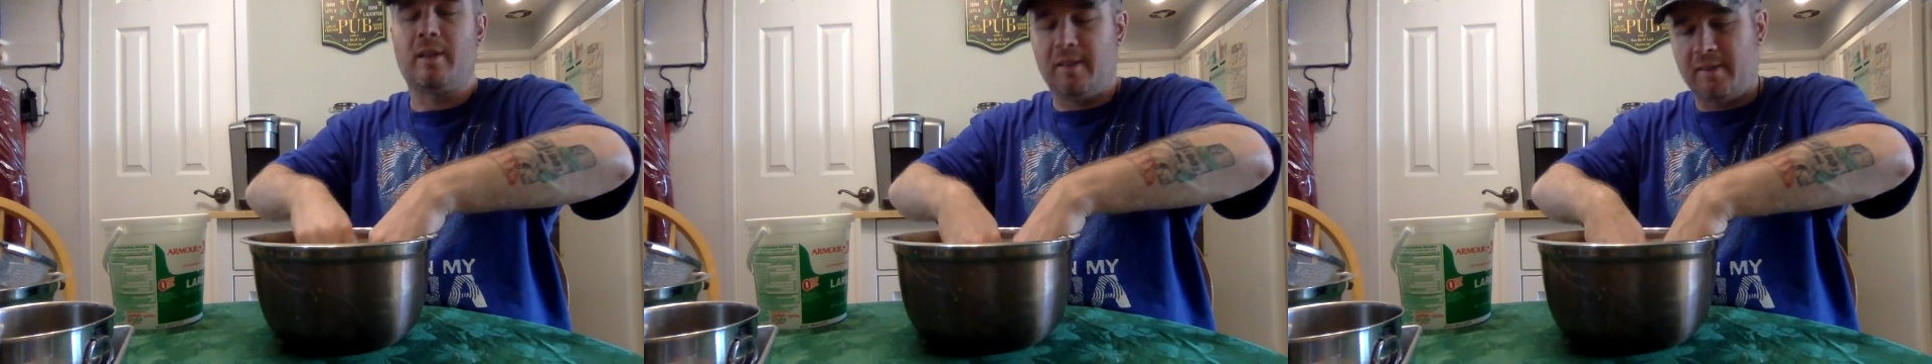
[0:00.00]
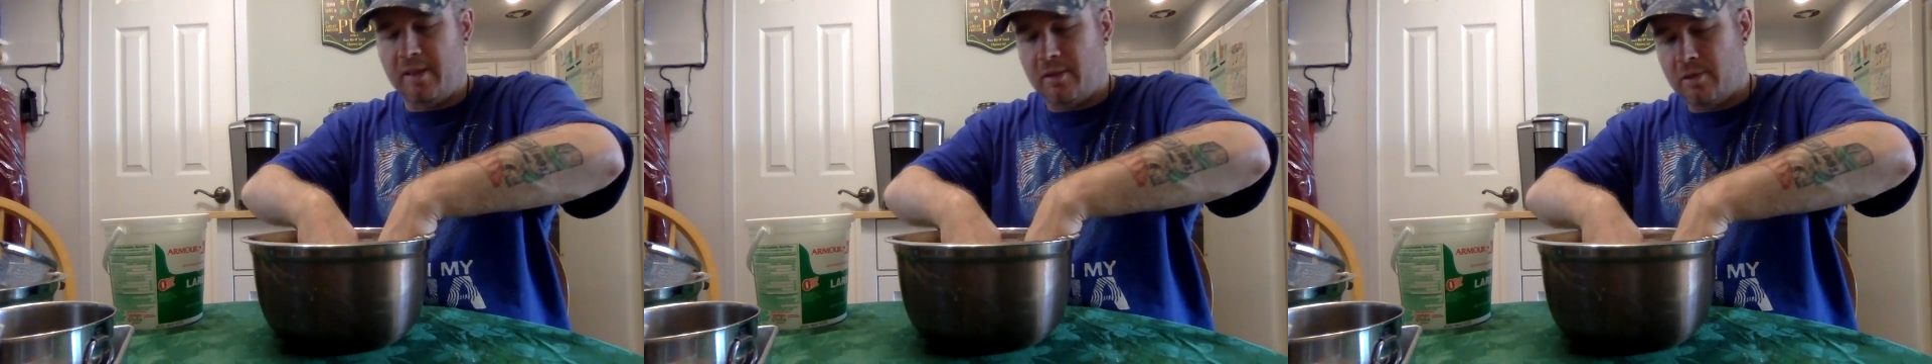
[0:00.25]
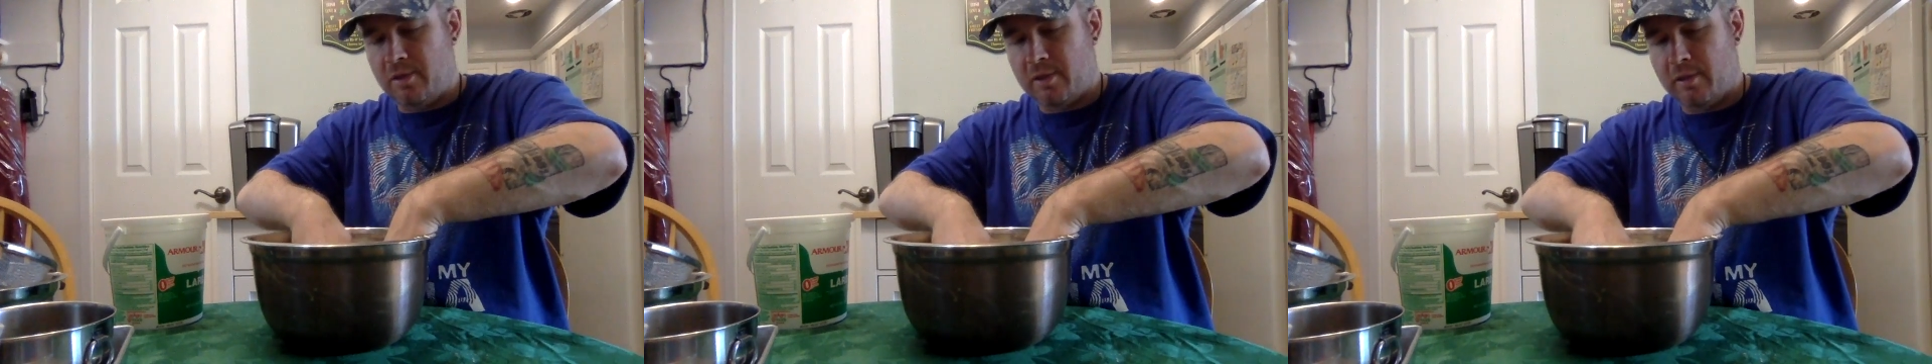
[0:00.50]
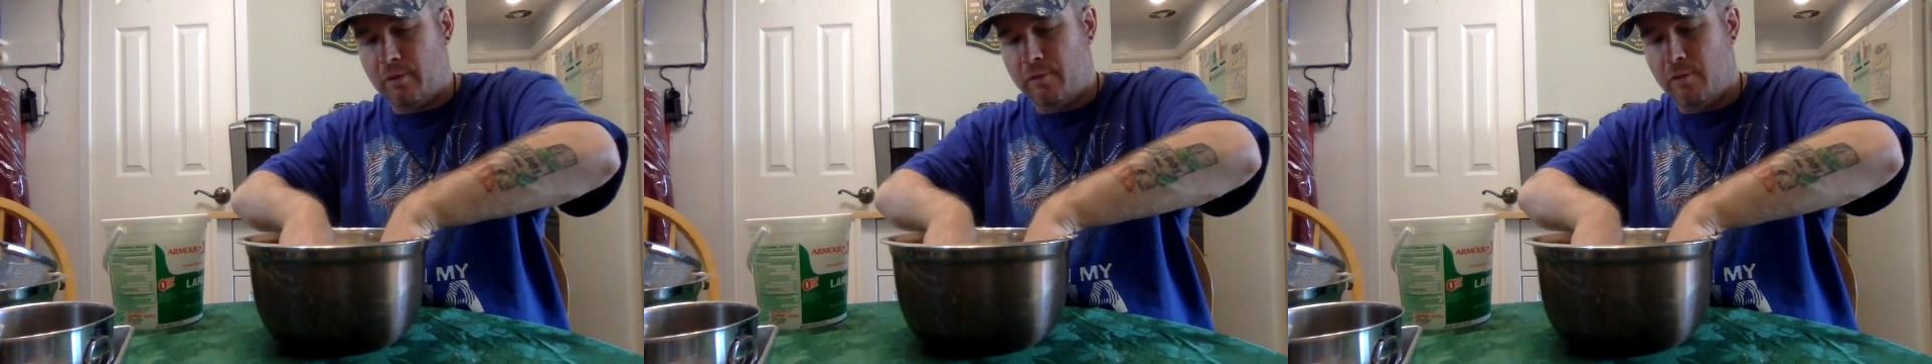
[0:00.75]
because then you're just
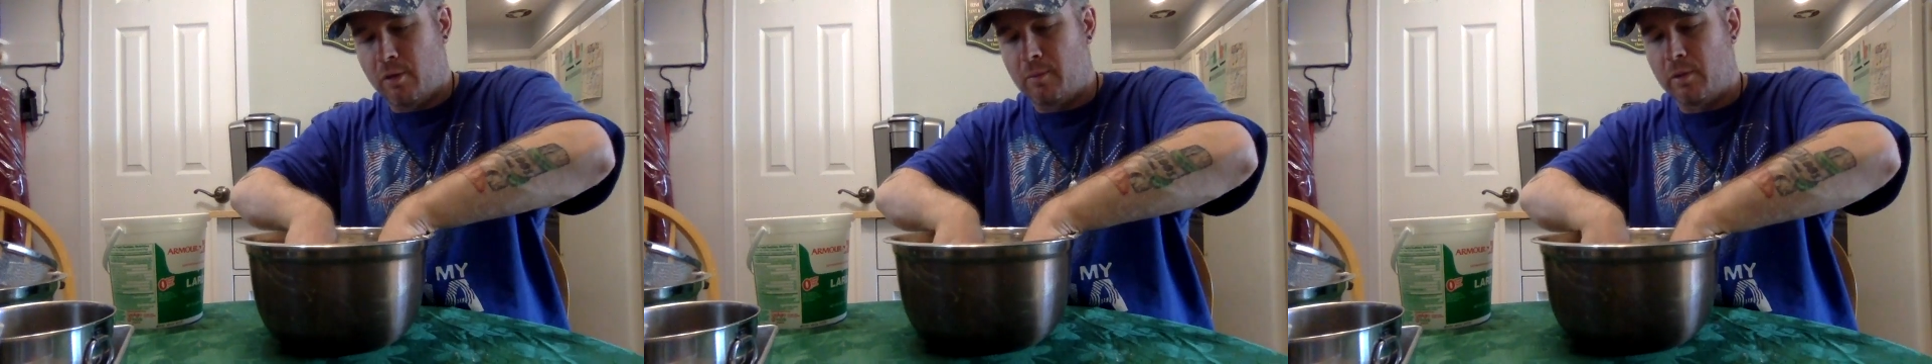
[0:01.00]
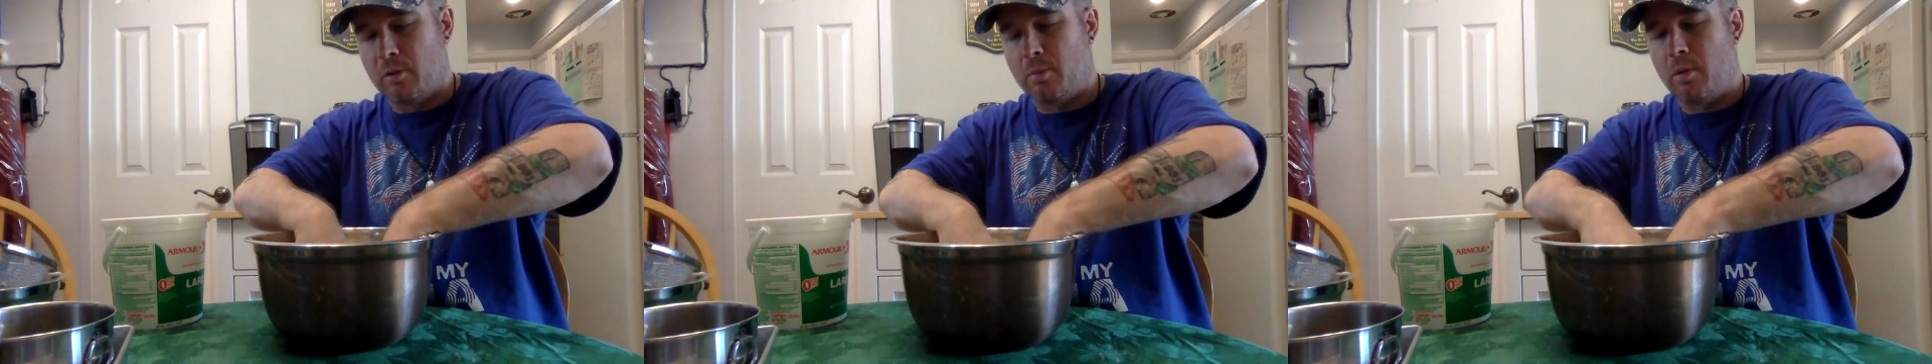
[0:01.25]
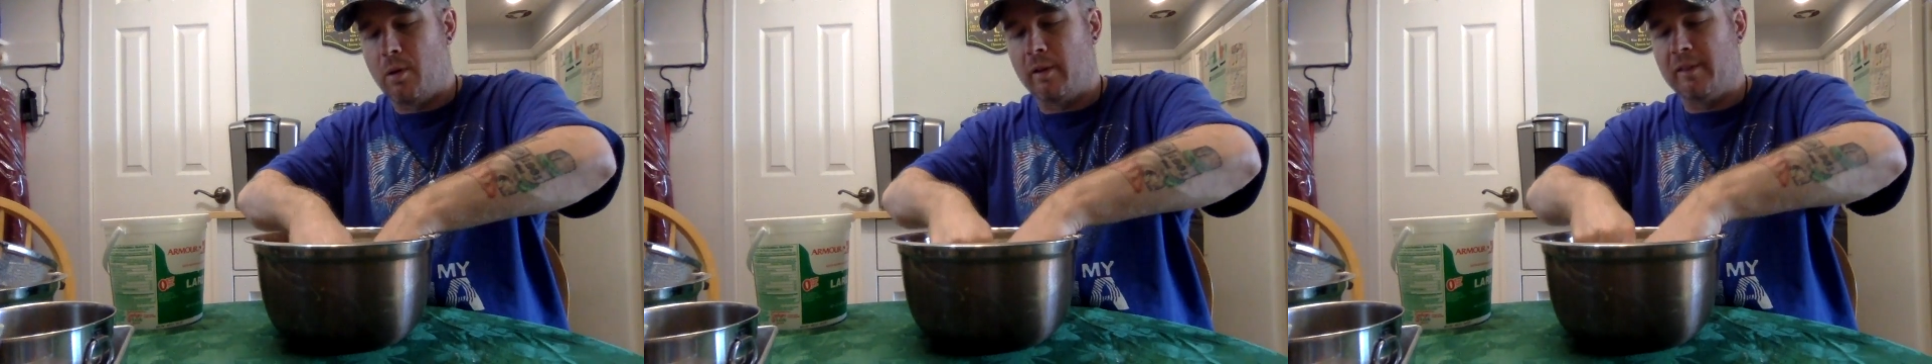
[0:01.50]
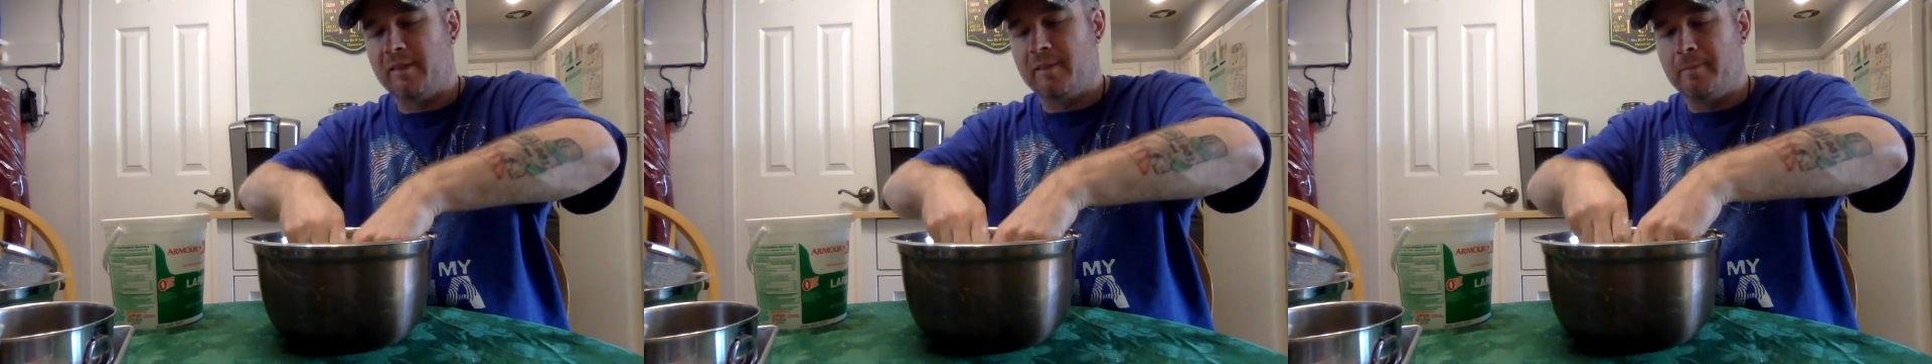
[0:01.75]
going to form little
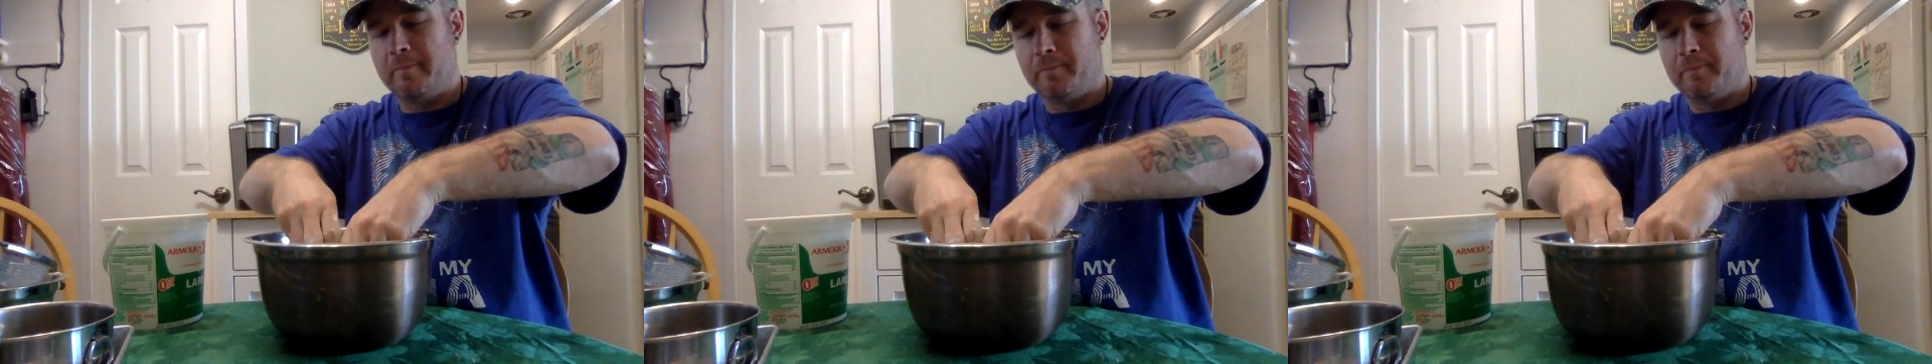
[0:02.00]
balls.